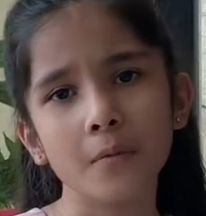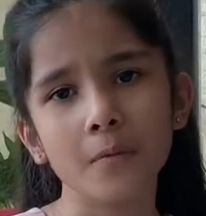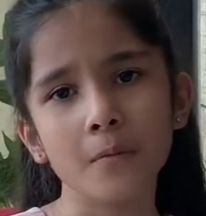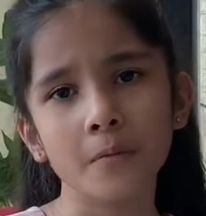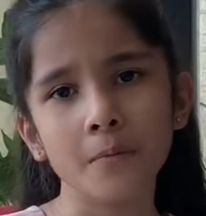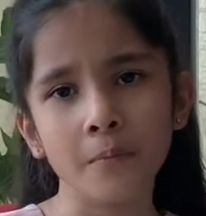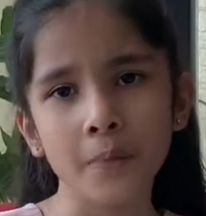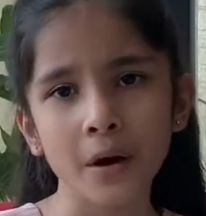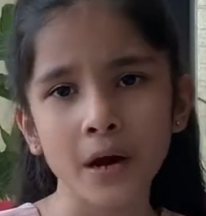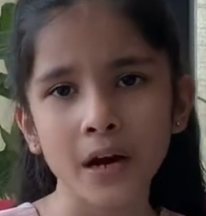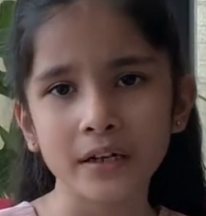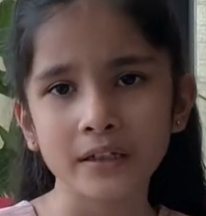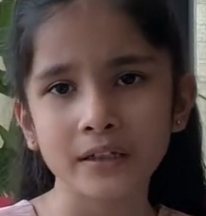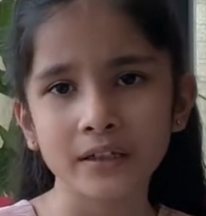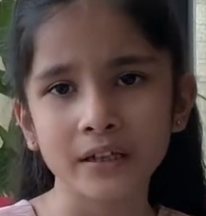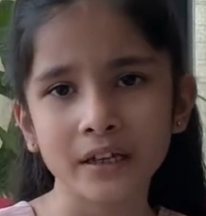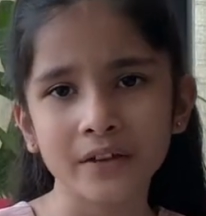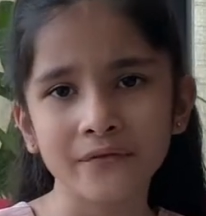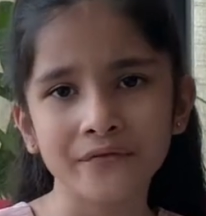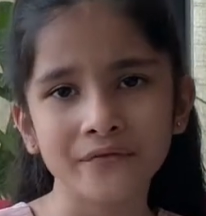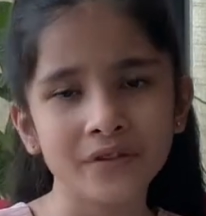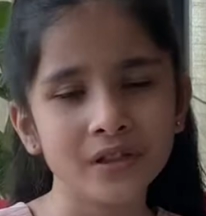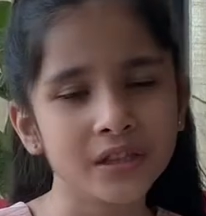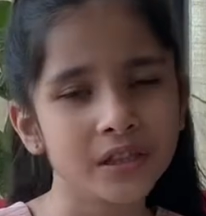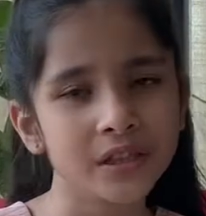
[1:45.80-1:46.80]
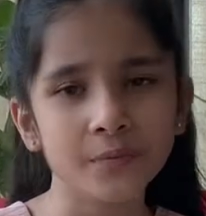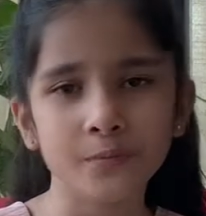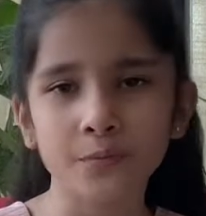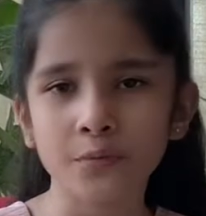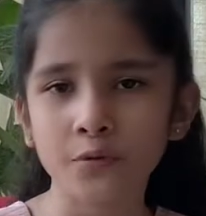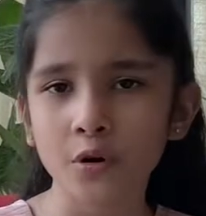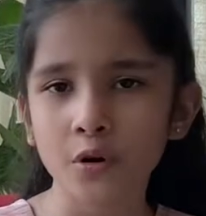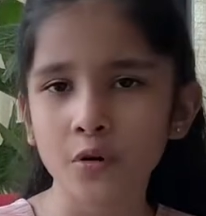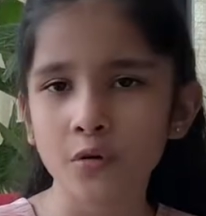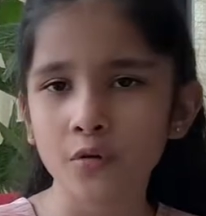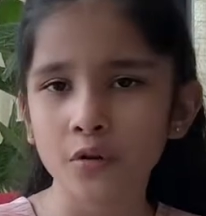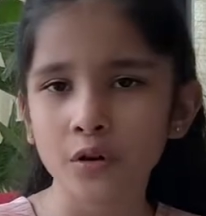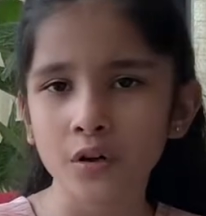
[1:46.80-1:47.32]
but if it's
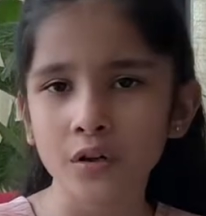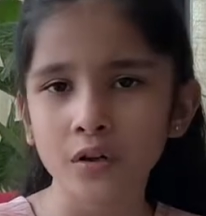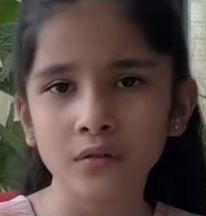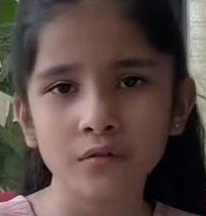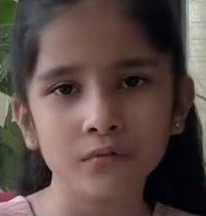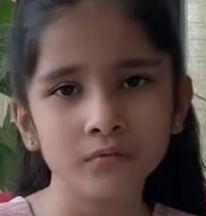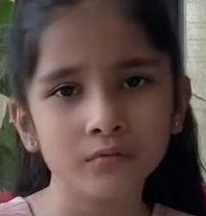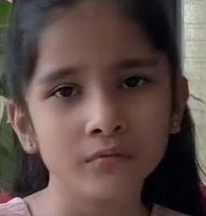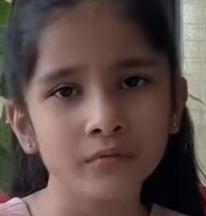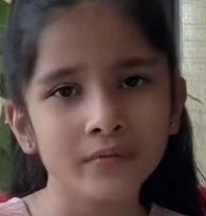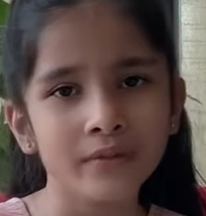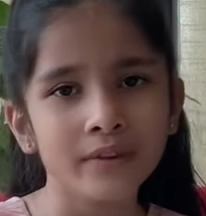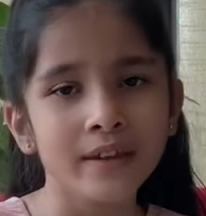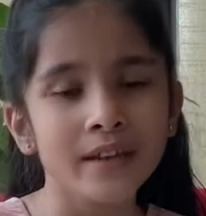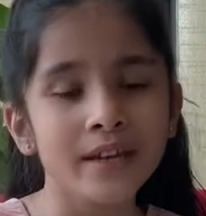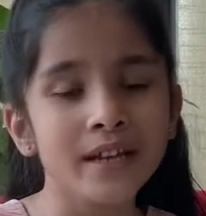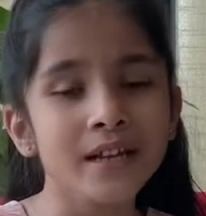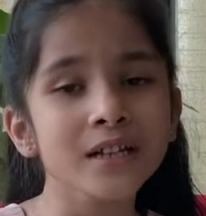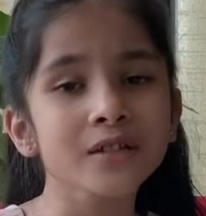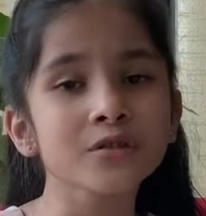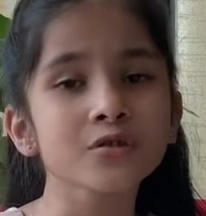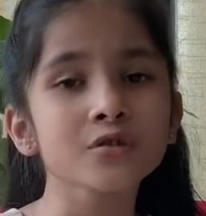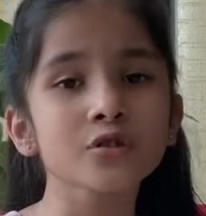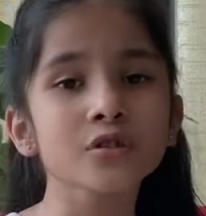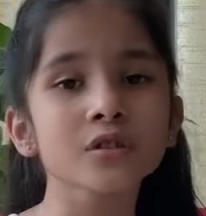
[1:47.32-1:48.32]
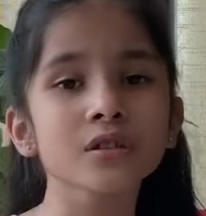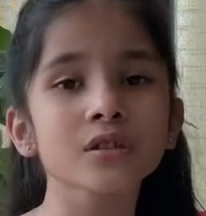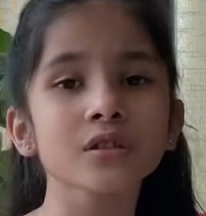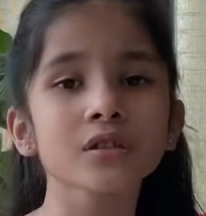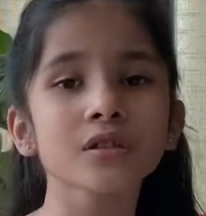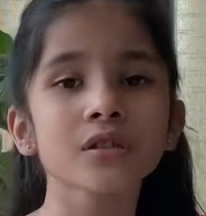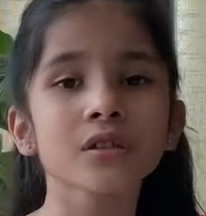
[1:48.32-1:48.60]
broken, it just,